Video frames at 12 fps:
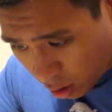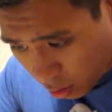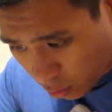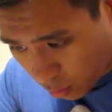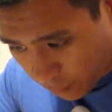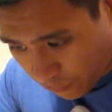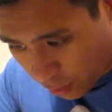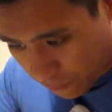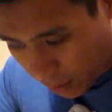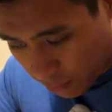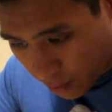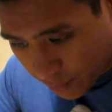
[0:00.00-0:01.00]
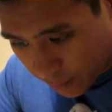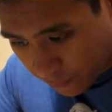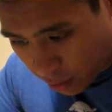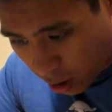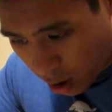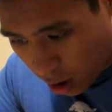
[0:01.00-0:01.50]
245 grams
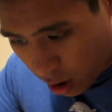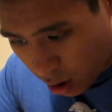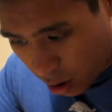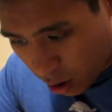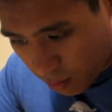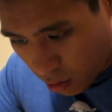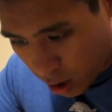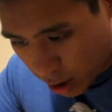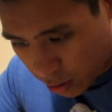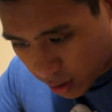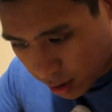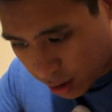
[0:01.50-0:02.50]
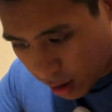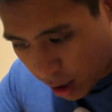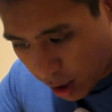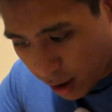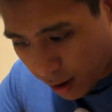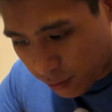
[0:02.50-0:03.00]
of carbohydrates,
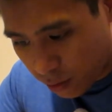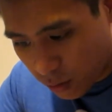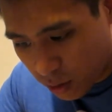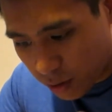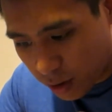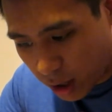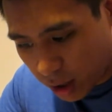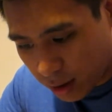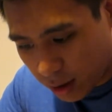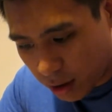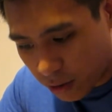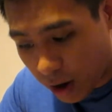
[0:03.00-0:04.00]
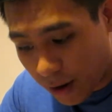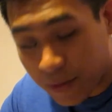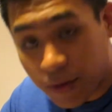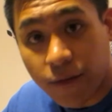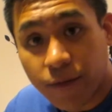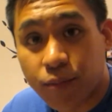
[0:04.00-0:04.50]
and 218 grams
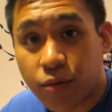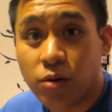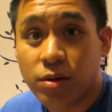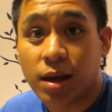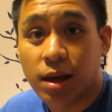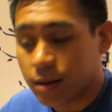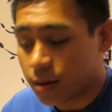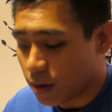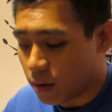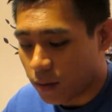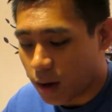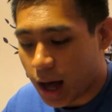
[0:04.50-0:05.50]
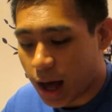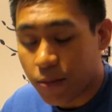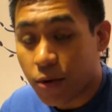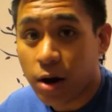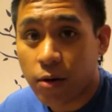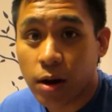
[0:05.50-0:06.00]
of protein. So I'm
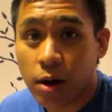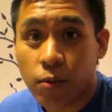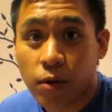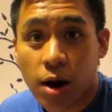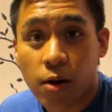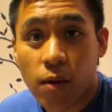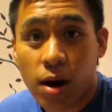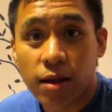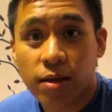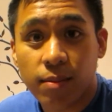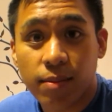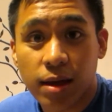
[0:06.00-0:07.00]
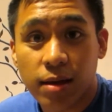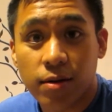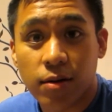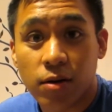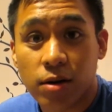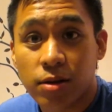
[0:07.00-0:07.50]
right around where I wanted to be.
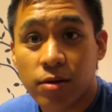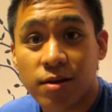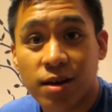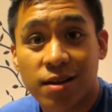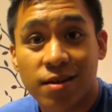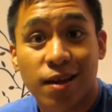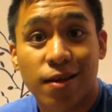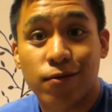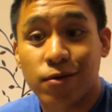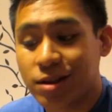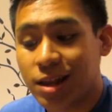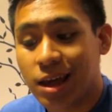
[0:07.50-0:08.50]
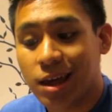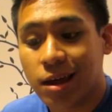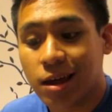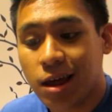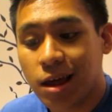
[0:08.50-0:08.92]
So another successful day